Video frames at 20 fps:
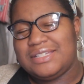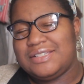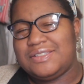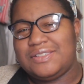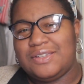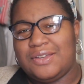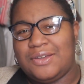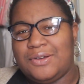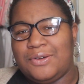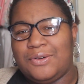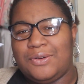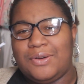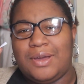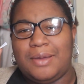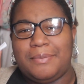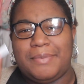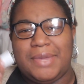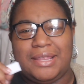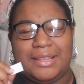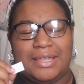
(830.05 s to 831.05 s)
So
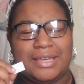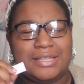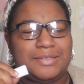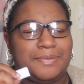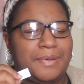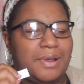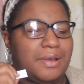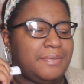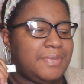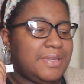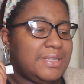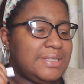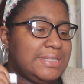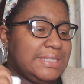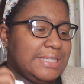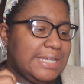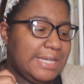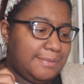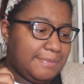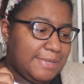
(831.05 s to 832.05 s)
my last prompt is
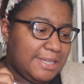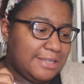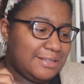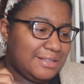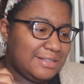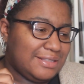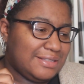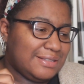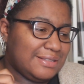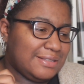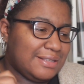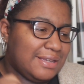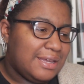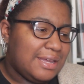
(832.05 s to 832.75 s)
demons.